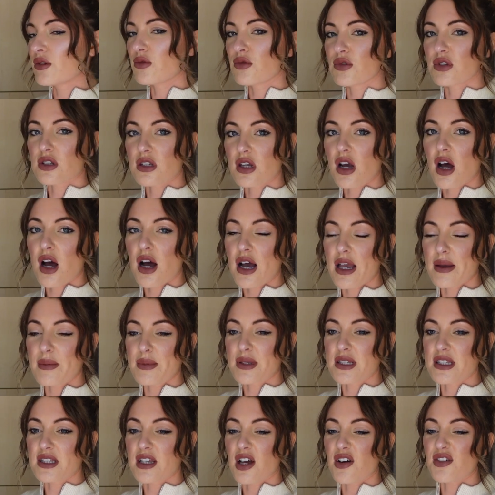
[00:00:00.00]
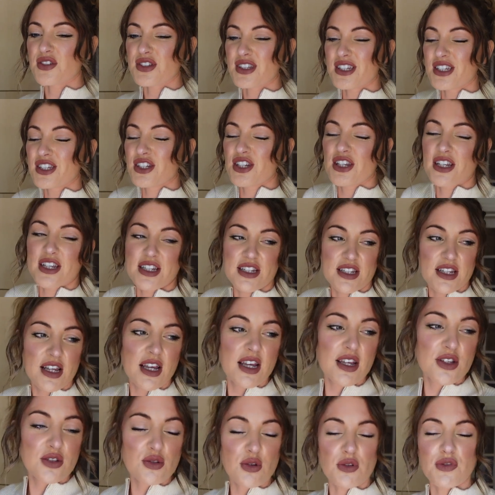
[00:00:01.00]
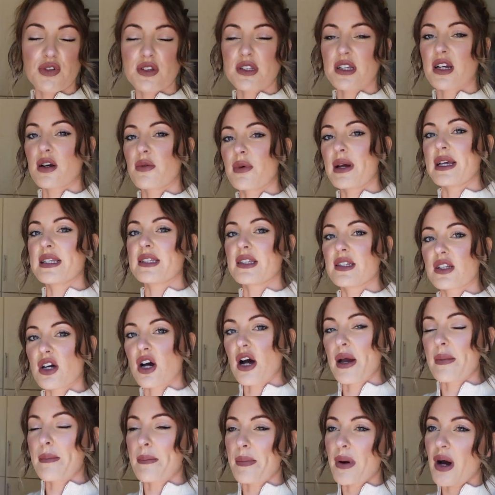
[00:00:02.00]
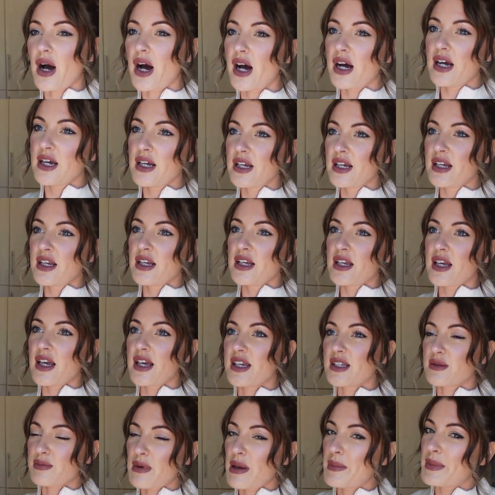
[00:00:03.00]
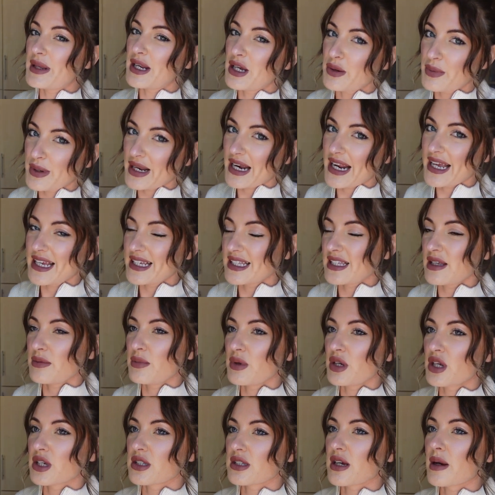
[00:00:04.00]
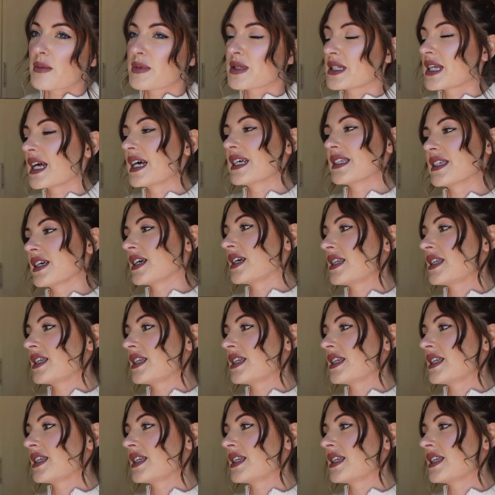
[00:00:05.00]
all the time and stuff. It sort of feels like a waste of time, but it's made me a little bit lazy because upstairs I